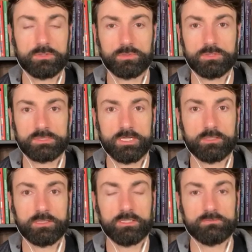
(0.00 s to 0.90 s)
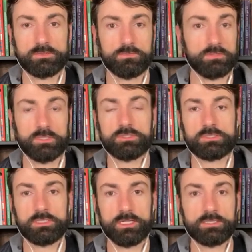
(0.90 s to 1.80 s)
their whole entire life. So they're
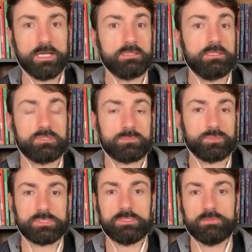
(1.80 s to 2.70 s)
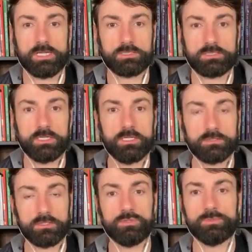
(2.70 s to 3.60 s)
just like that and they just perceive it as
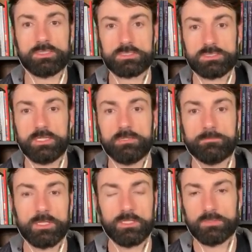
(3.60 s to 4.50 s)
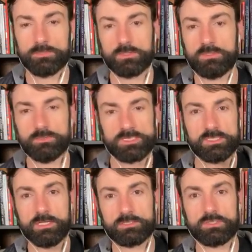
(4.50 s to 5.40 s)
the human state. But the human
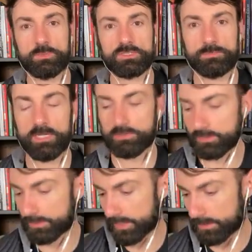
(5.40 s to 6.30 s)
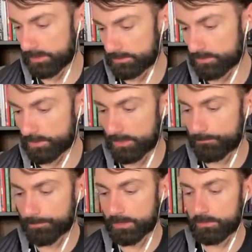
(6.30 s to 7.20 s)
state is so much better than that, guys, okay?
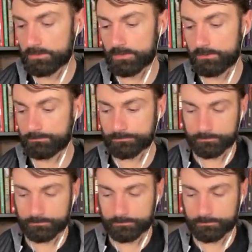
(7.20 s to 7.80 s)
So